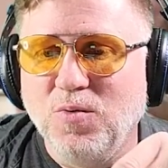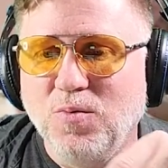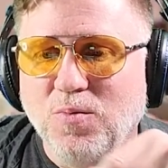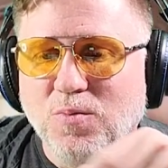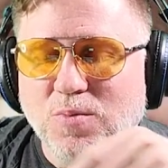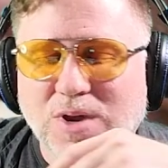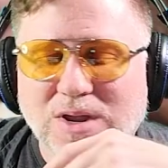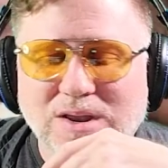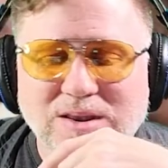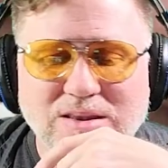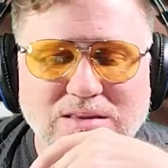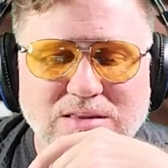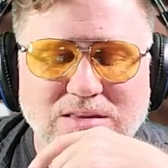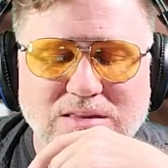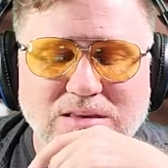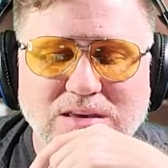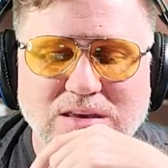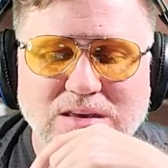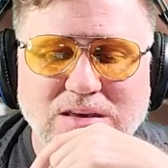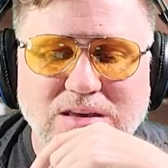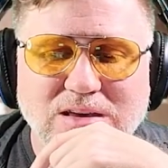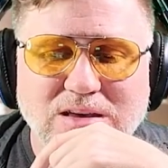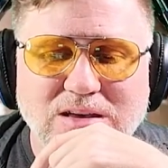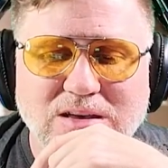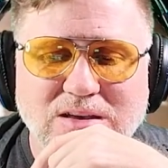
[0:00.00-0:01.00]
But
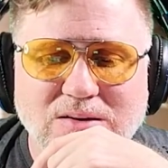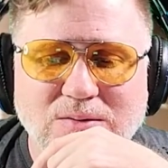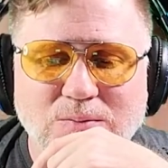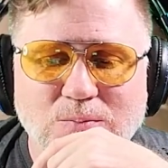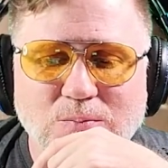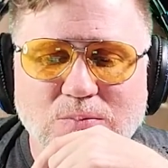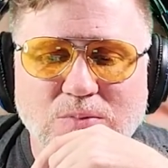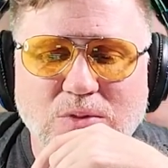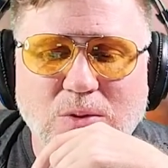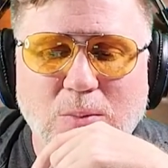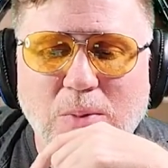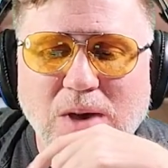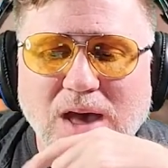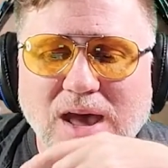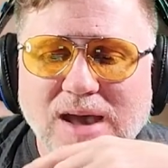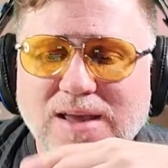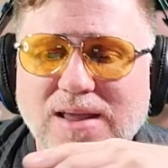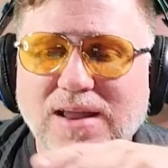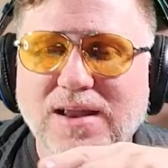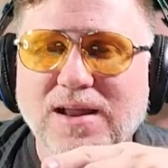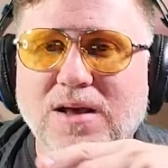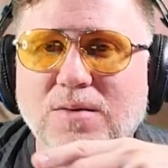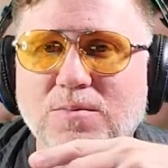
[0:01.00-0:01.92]
the backing